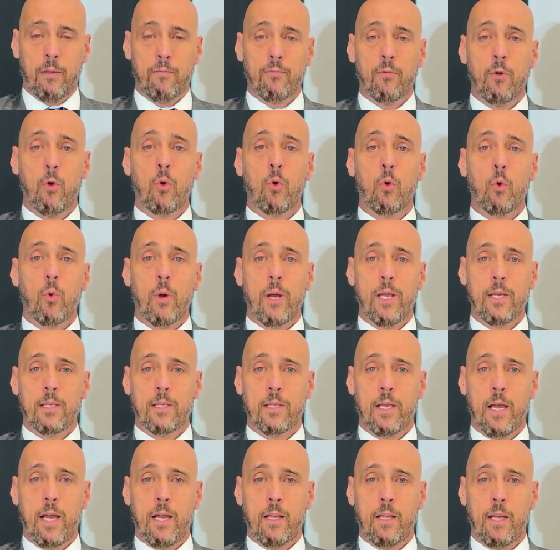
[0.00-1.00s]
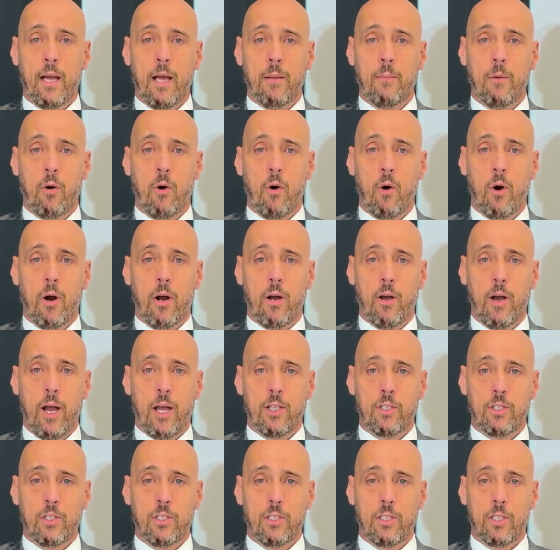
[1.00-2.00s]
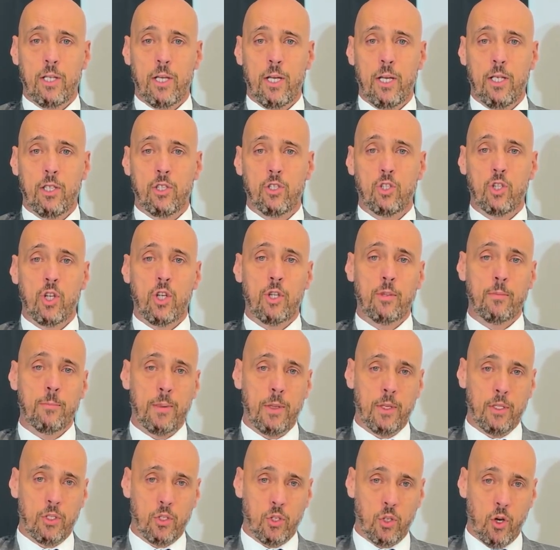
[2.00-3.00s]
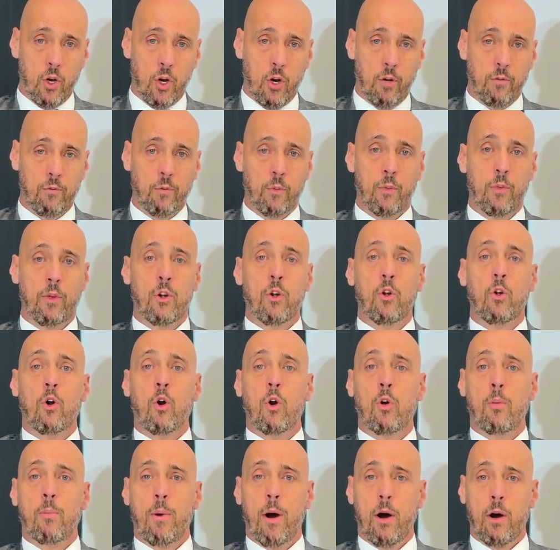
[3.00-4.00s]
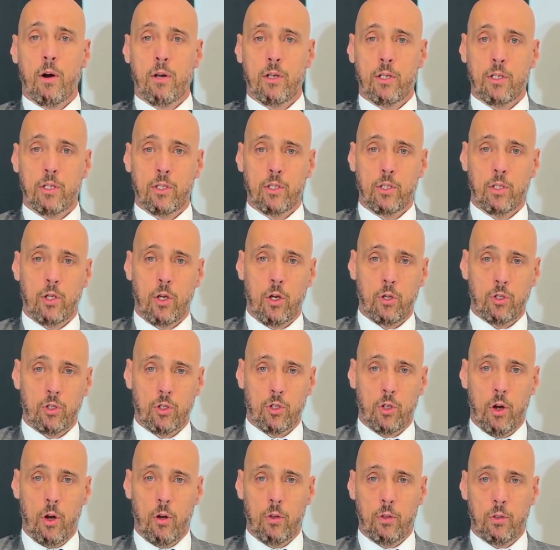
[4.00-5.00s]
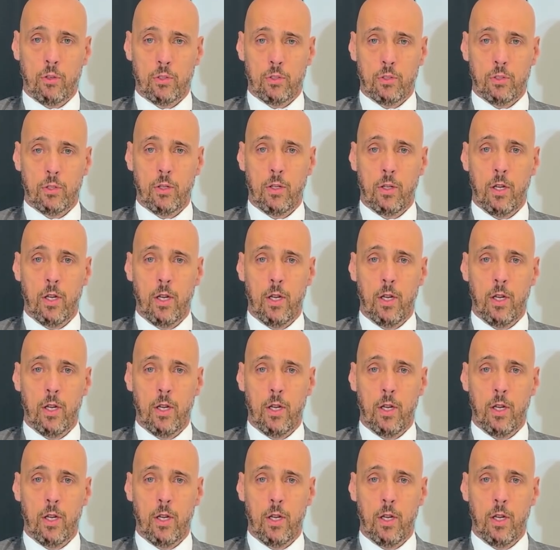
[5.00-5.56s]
If your Queensland Labour Hire Agency has just been served with a non-party disclosure notice,